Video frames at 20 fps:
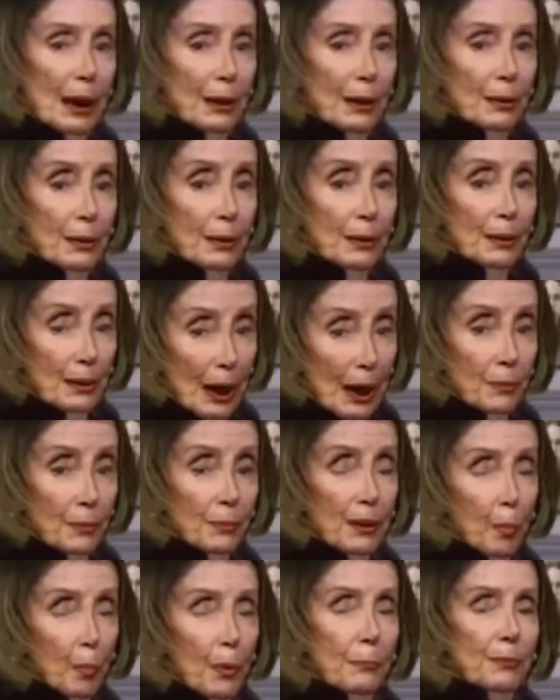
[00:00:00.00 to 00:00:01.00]
Donald
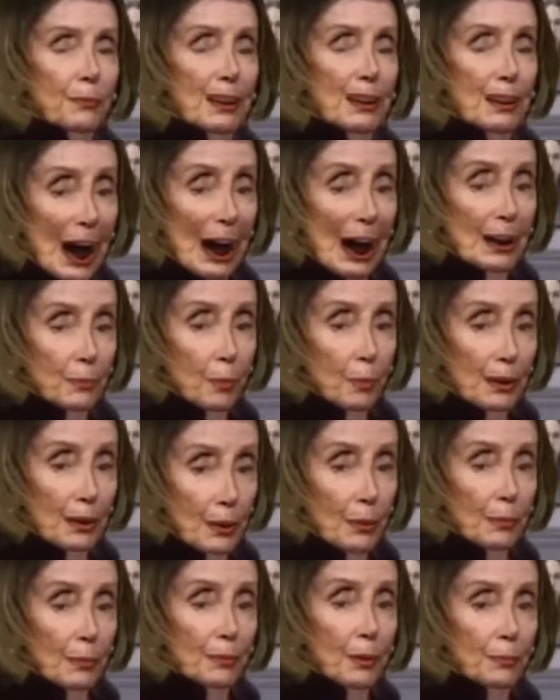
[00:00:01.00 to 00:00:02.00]
Trump's tax returns
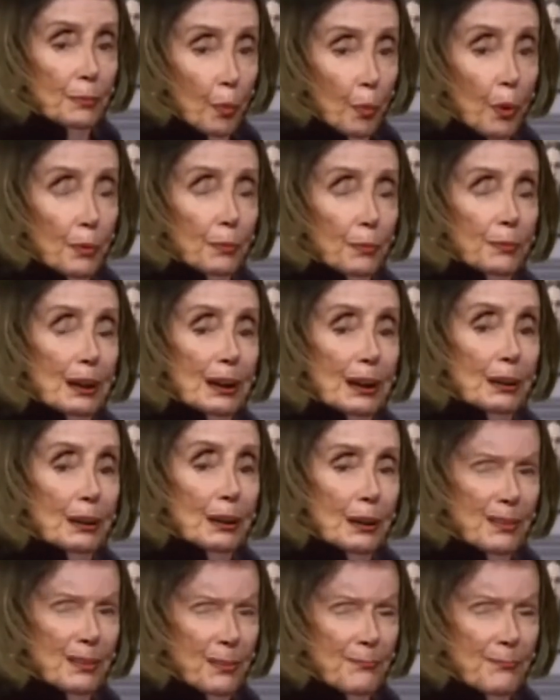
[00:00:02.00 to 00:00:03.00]
prove that
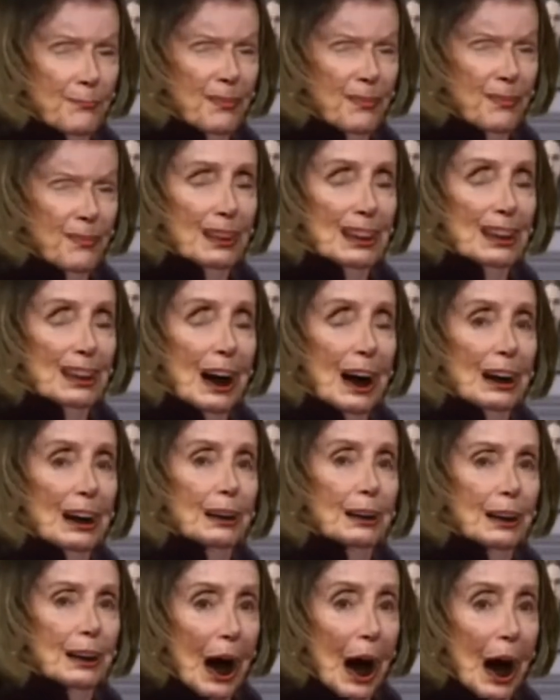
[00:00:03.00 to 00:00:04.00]
he has
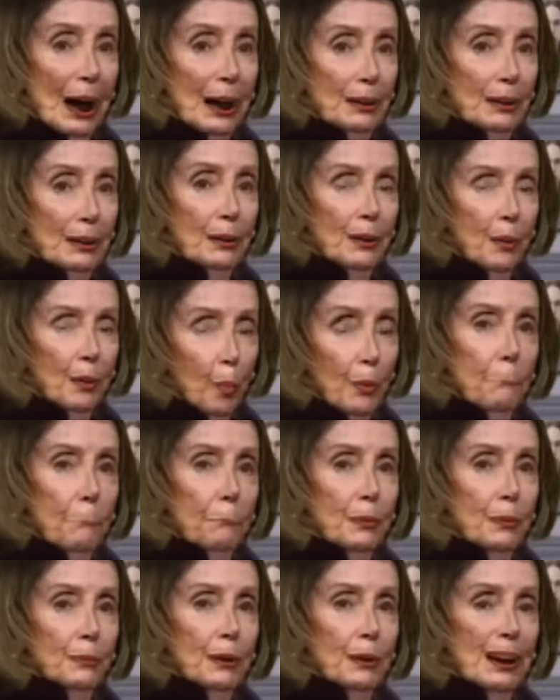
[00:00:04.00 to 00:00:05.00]
ties to America.